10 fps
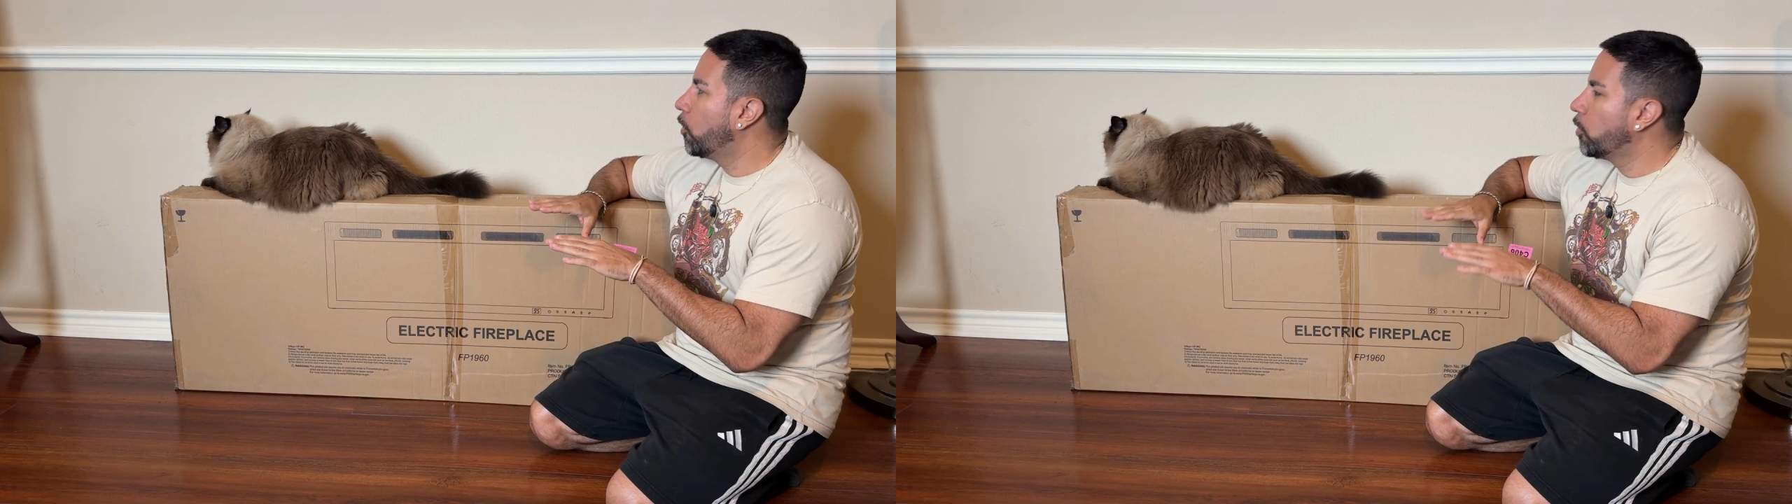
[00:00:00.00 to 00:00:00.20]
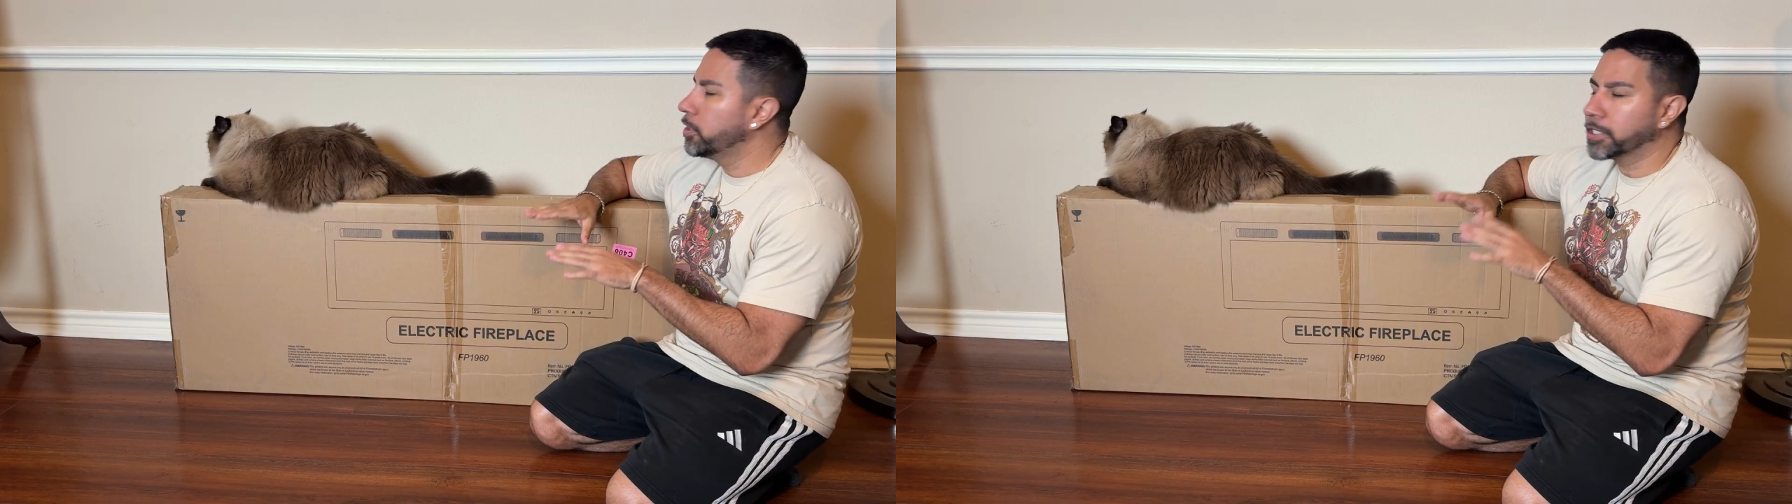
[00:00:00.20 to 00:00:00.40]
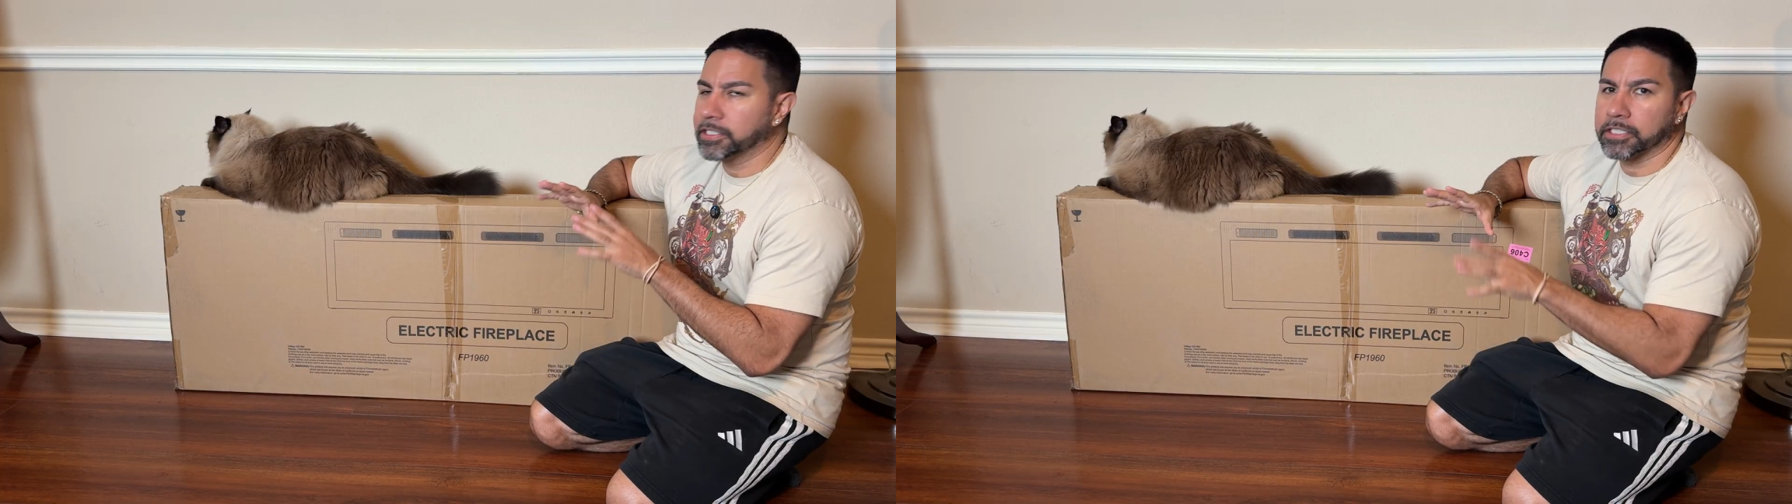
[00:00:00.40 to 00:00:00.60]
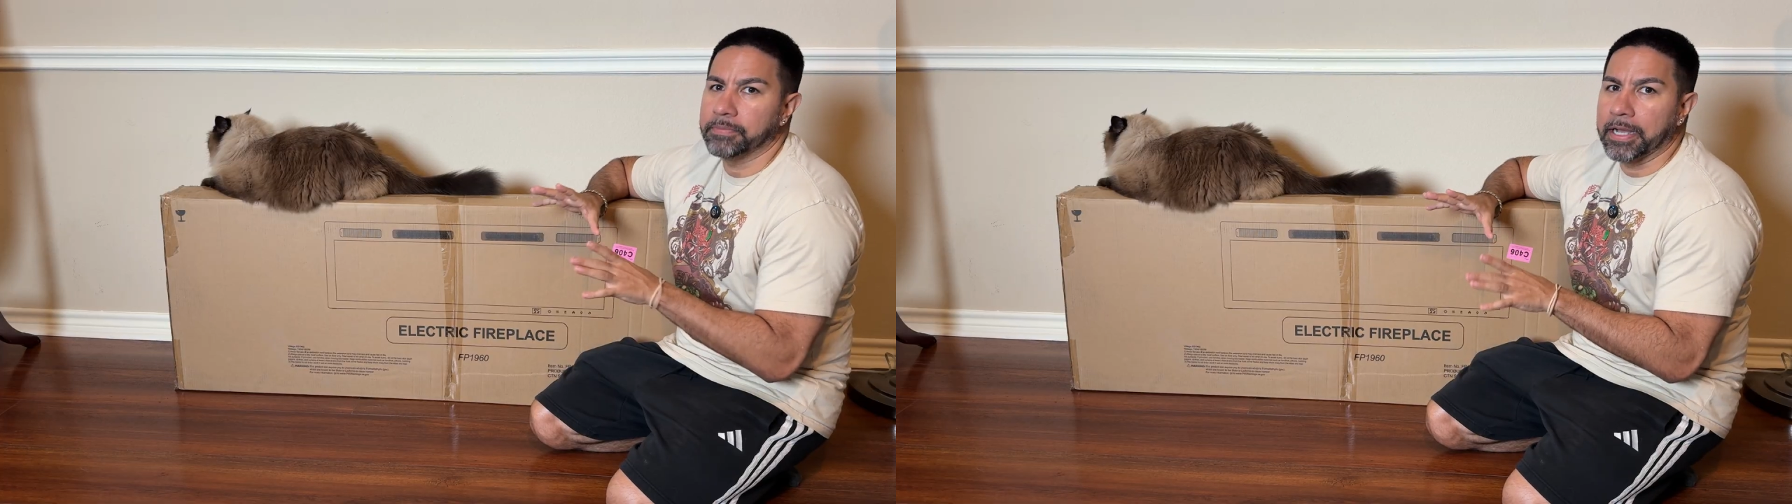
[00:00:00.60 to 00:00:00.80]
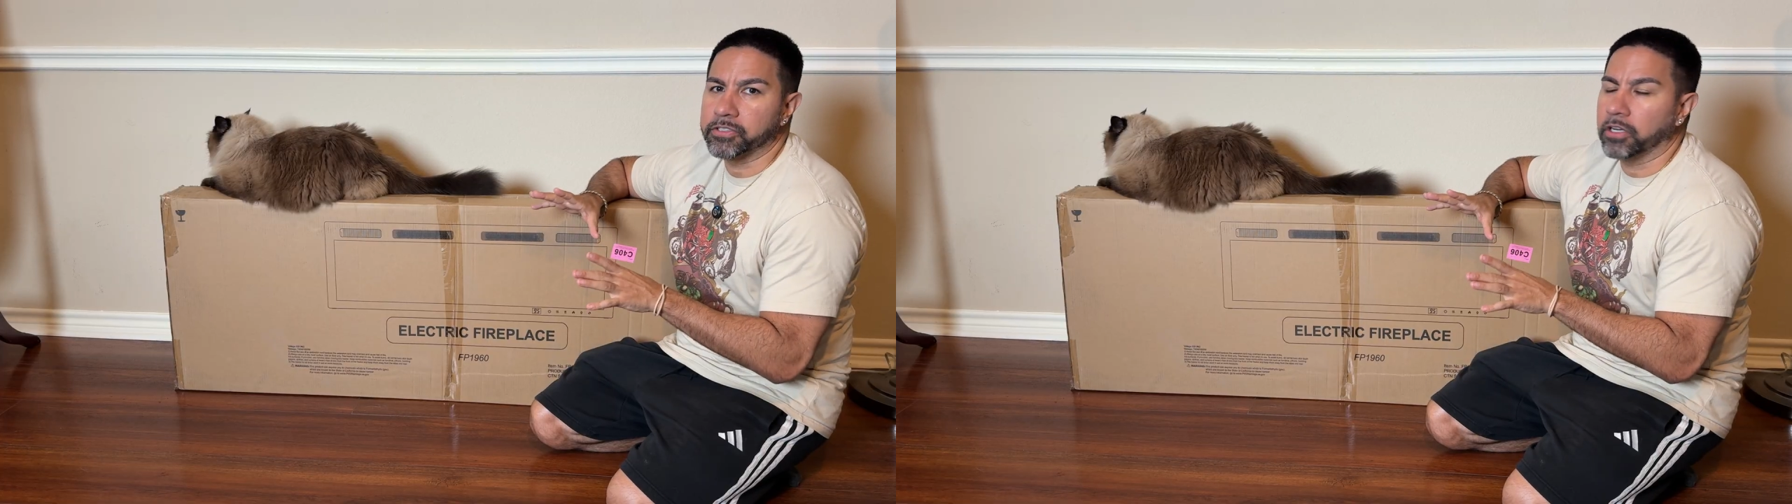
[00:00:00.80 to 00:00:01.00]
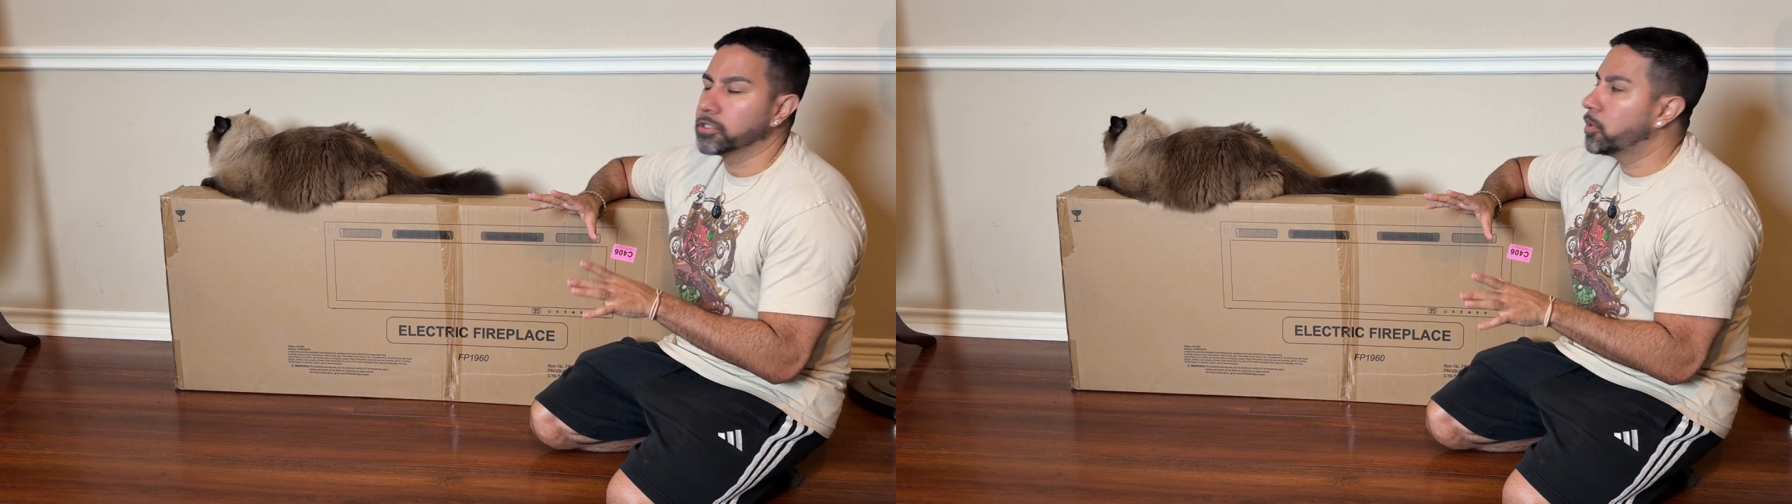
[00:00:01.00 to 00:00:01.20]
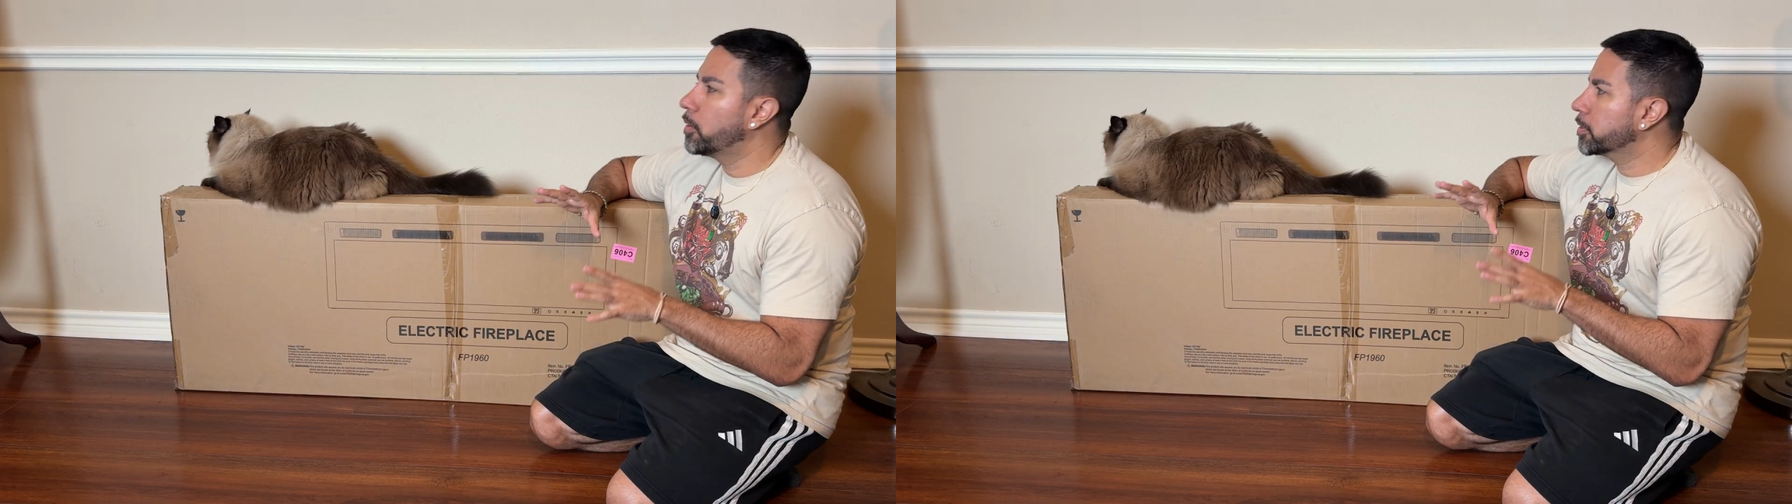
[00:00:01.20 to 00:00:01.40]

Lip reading: or you can just mount it on the wall.